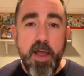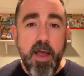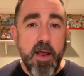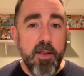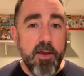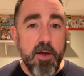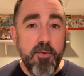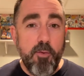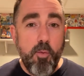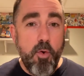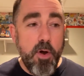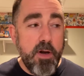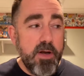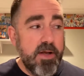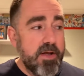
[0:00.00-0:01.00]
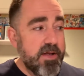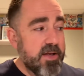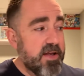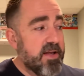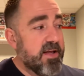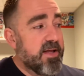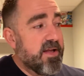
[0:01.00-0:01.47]
The other one,
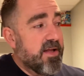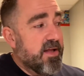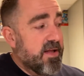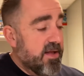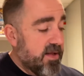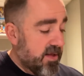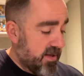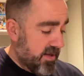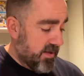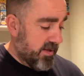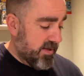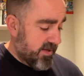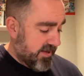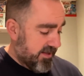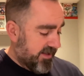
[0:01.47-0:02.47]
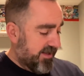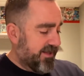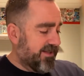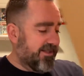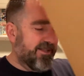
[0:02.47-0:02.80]
it's